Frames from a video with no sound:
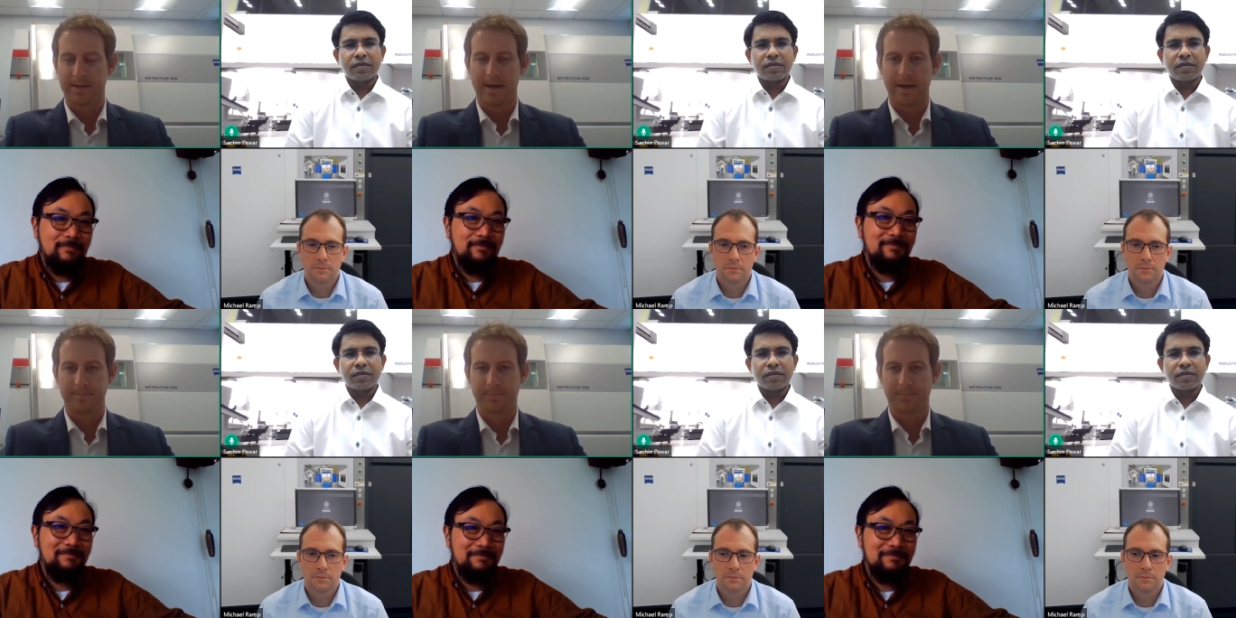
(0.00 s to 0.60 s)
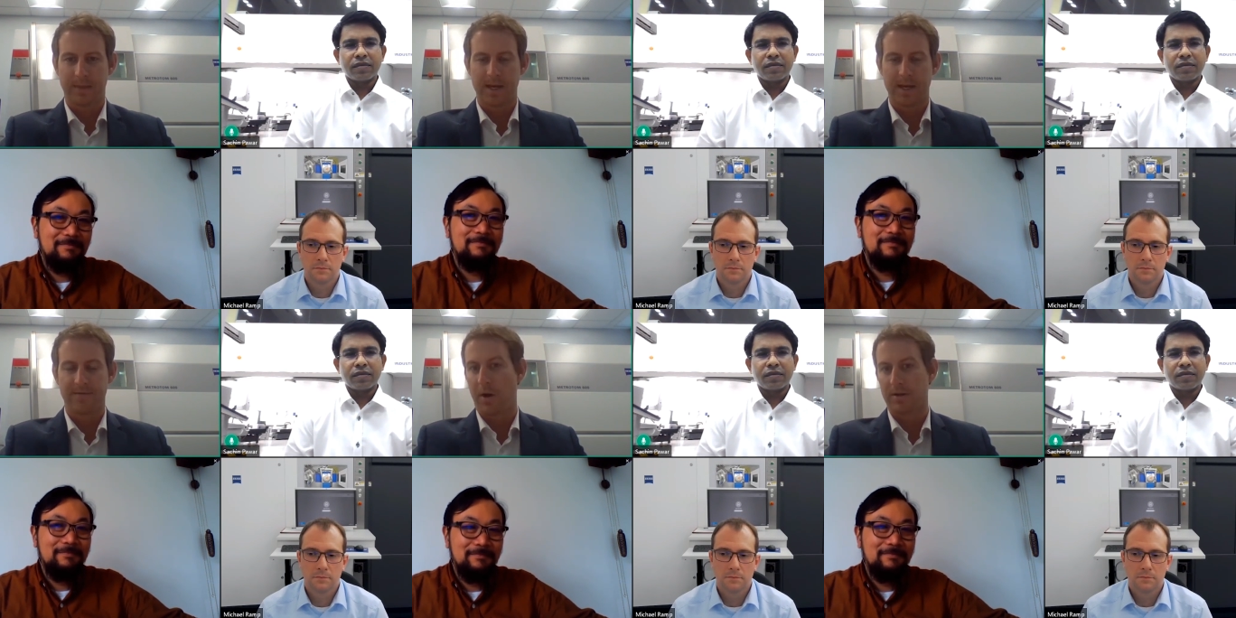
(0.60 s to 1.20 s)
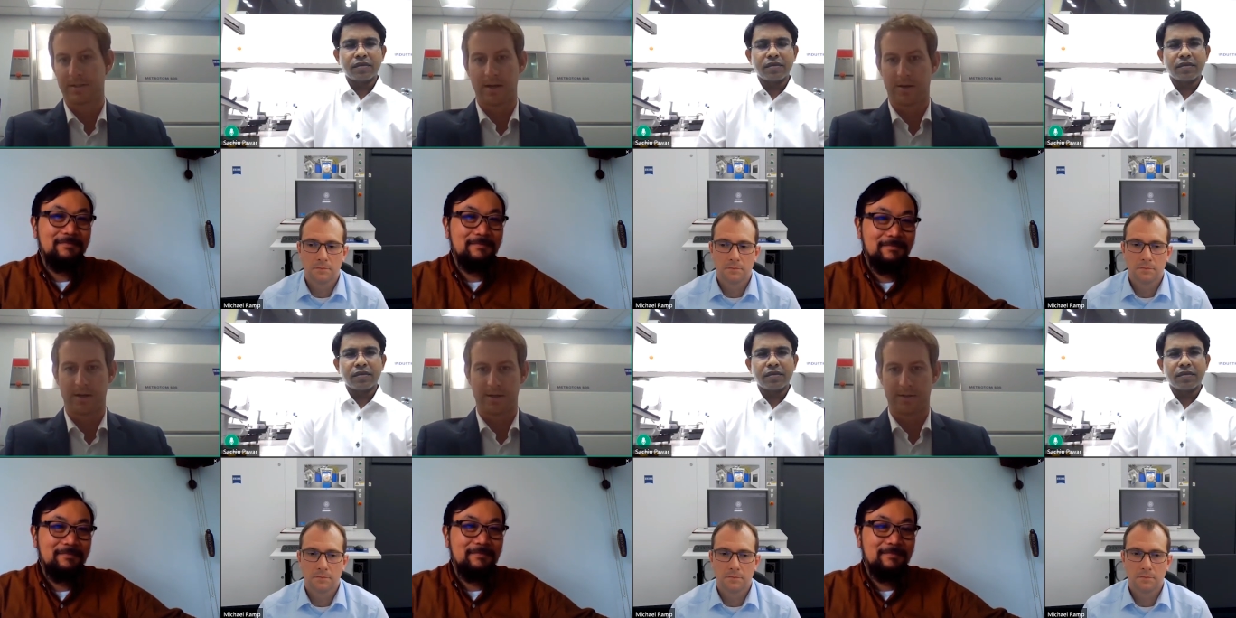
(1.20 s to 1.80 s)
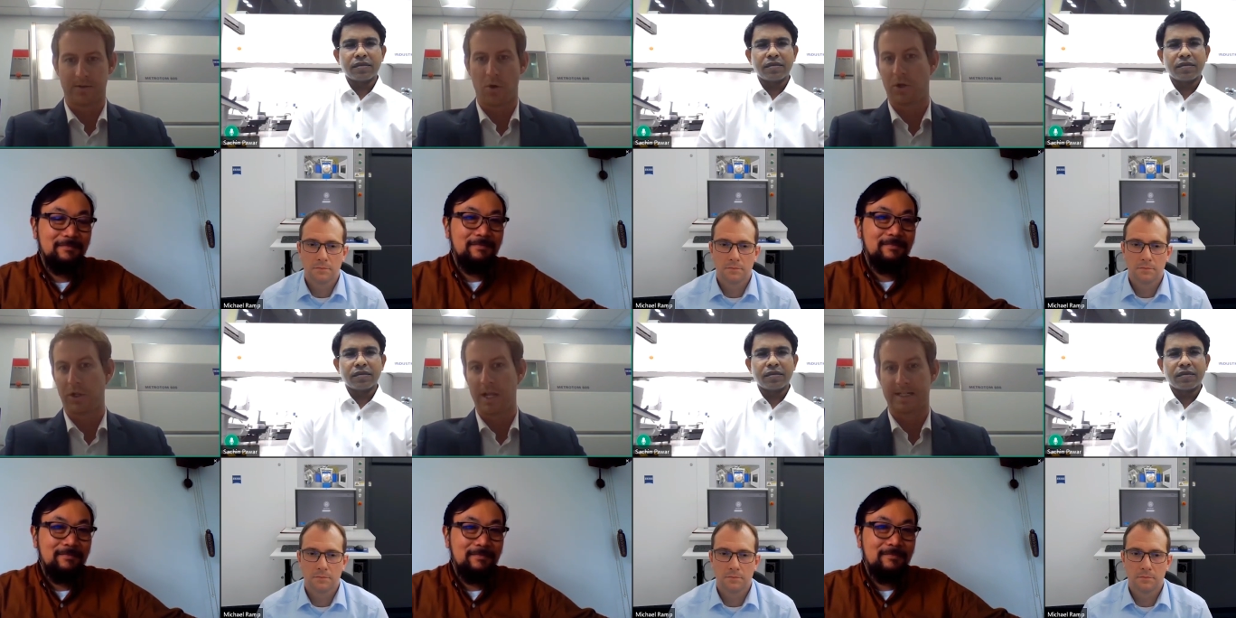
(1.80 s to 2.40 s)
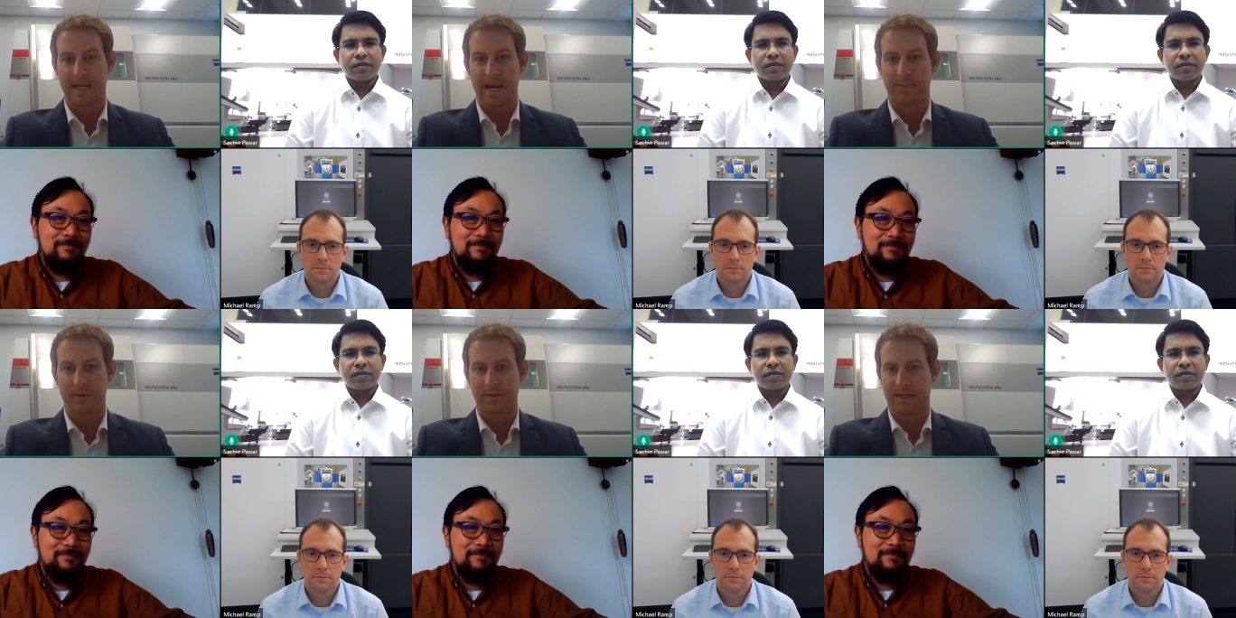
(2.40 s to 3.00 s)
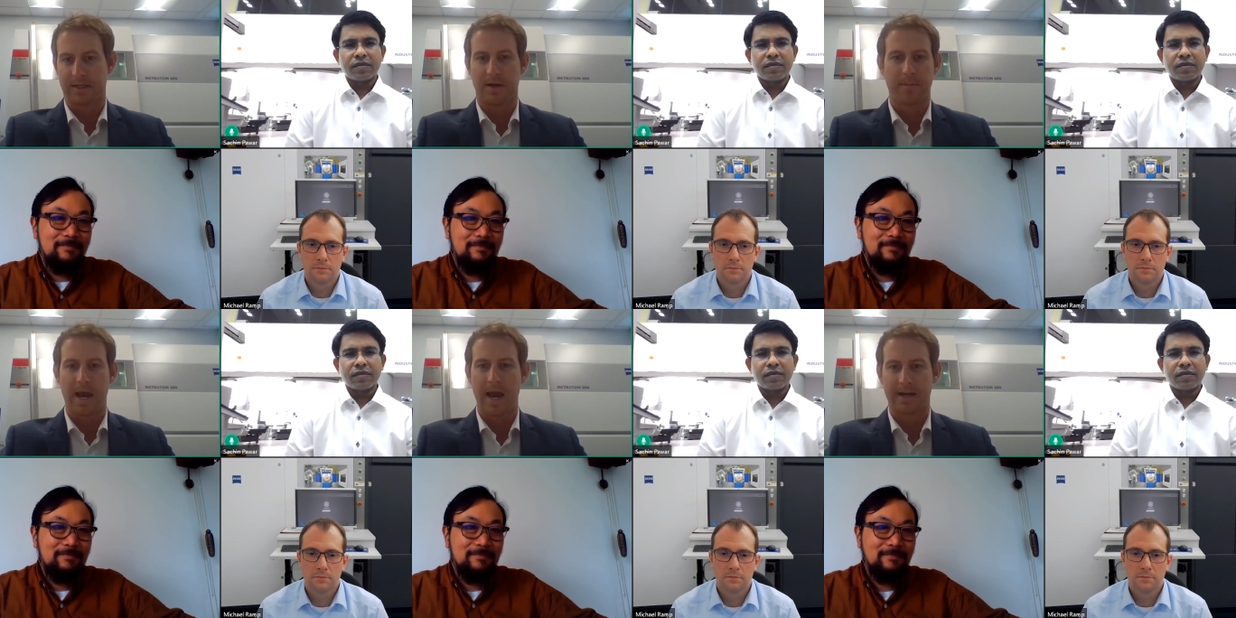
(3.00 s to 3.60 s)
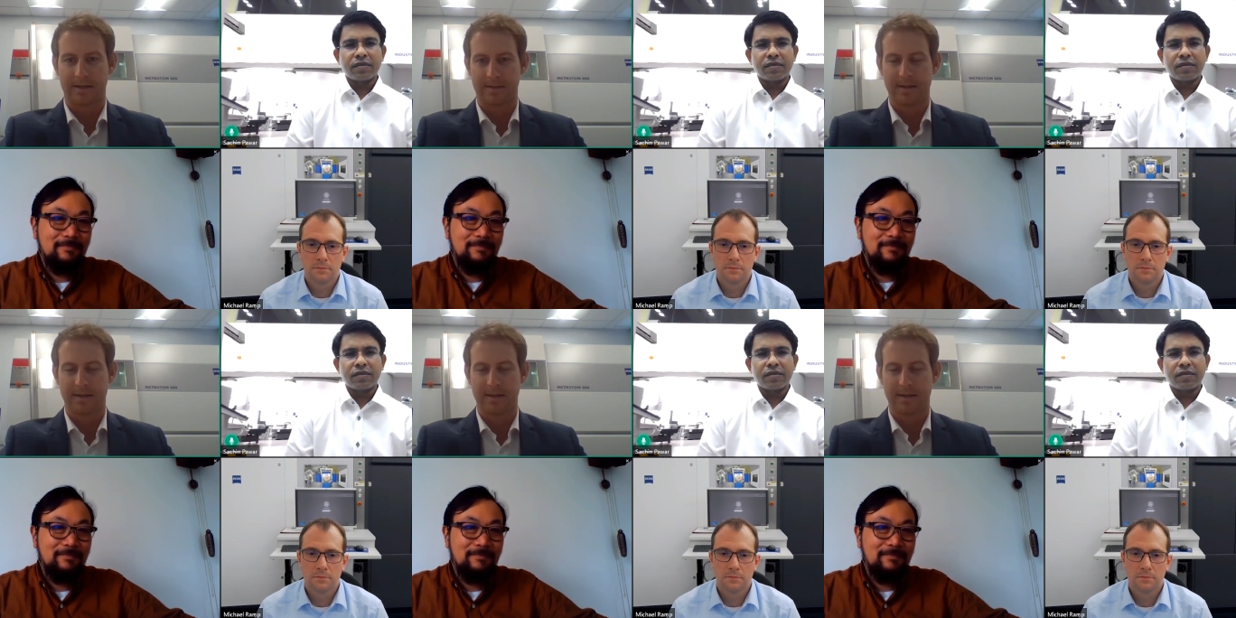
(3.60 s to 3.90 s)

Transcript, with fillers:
Speaker 1: Um, even parts that are going to go collect samples and come back and